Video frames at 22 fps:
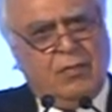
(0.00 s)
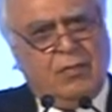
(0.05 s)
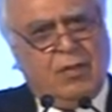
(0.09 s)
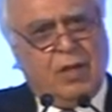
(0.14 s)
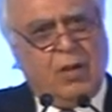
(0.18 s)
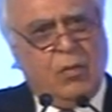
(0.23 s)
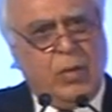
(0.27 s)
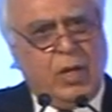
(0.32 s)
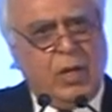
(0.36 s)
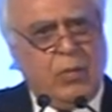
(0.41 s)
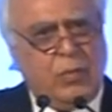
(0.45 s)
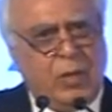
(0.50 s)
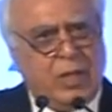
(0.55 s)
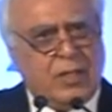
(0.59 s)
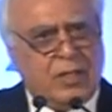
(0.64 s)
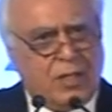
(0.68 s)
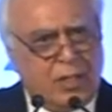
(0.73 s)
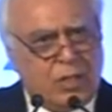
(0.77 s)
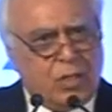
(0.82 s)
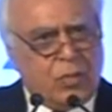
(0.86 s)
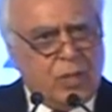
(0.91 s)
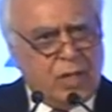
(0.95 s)
for a win-win
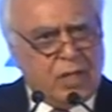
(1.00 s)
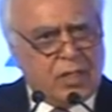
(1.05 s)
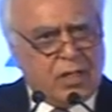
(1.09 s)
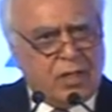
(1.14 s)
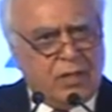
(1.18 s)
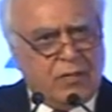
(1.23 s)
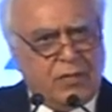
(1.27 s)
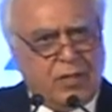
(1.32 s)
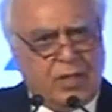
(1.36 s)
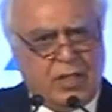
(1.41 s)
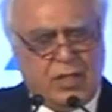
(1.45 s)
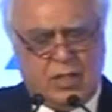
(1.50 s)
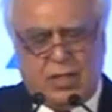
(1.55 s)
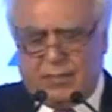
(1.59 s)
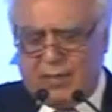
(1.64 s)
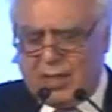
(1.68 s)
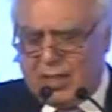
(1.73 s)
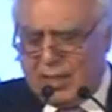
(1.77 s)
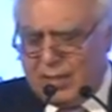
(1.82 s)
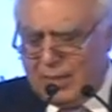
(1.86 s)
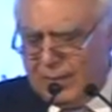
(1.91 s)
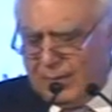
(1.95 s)
situation for each
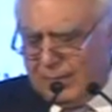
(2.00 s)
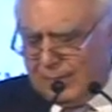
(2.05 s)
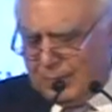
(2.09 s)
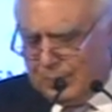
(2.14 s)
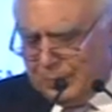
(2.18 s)
of us.